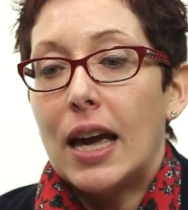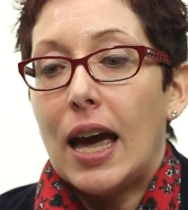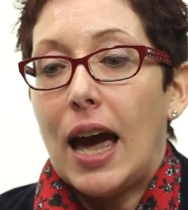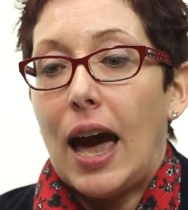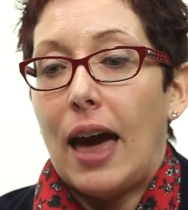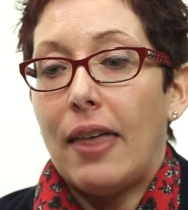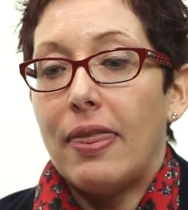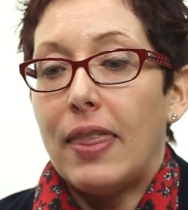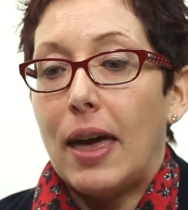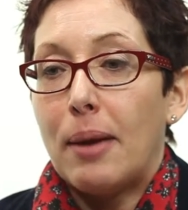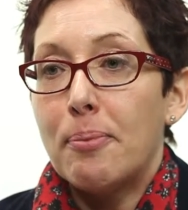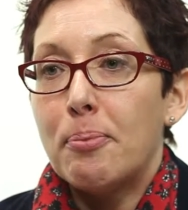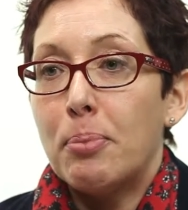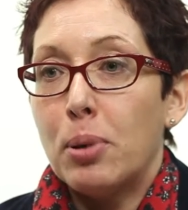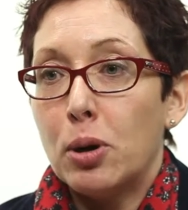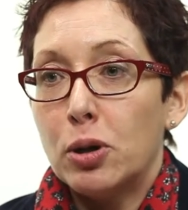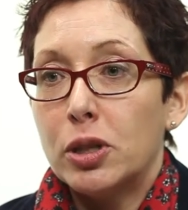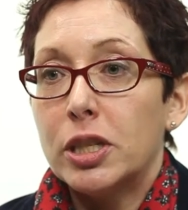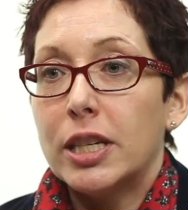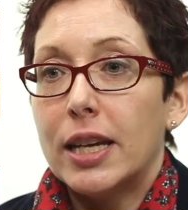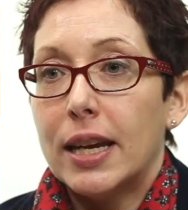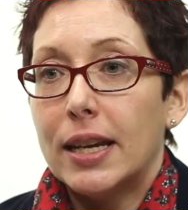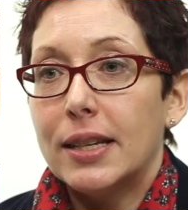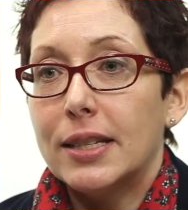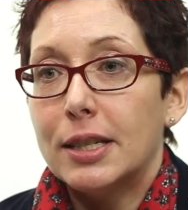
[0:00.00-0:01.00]
and then
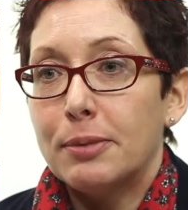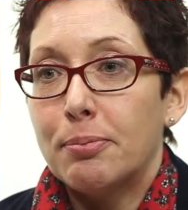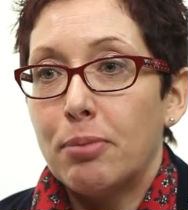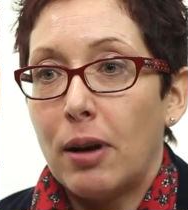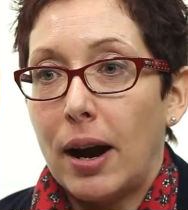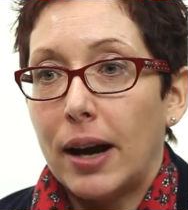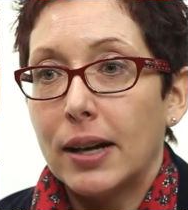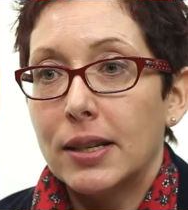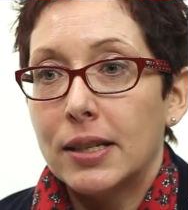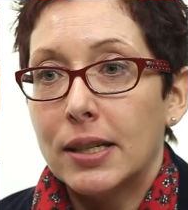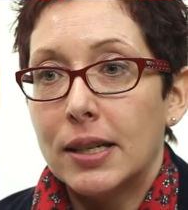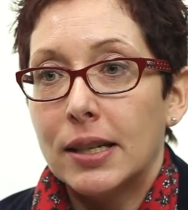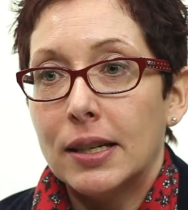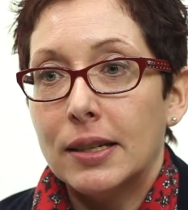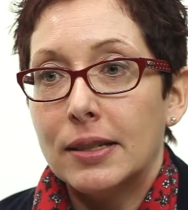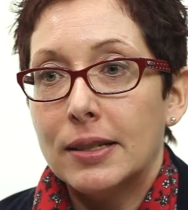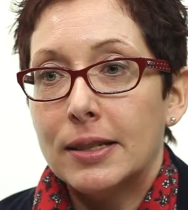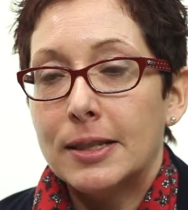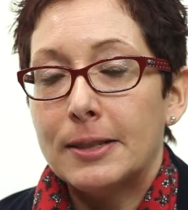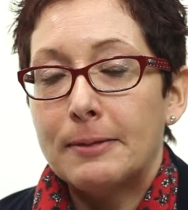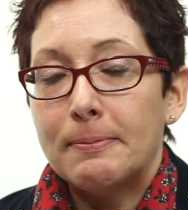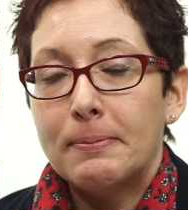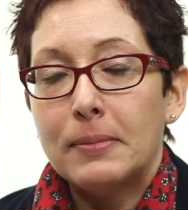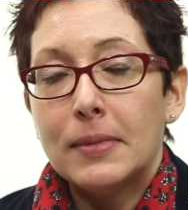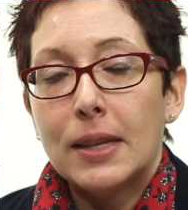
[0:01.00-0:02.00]
put it into
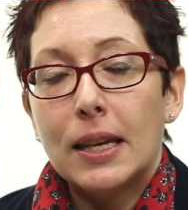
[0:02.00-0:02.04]
practice.